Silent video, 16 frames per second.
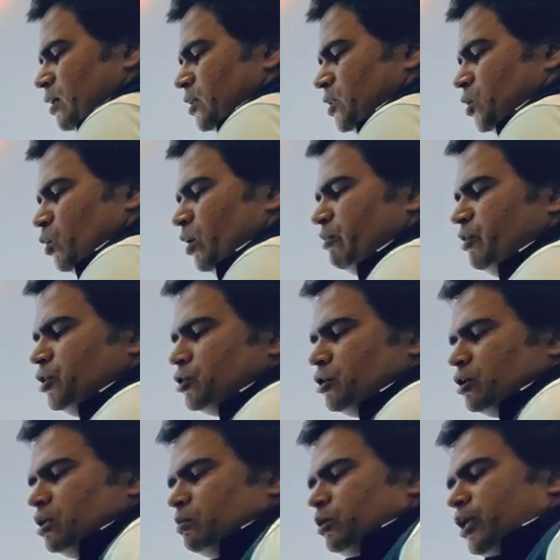So whenever you're
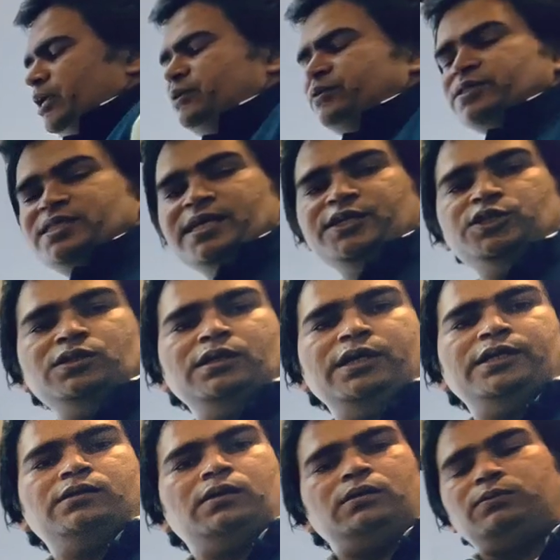talking about intersection,
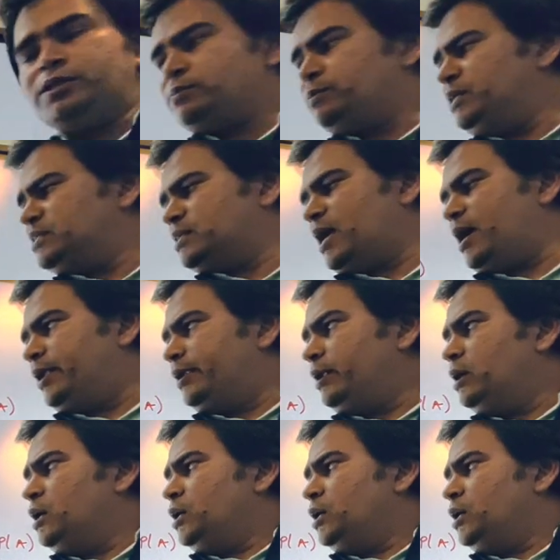it always means and.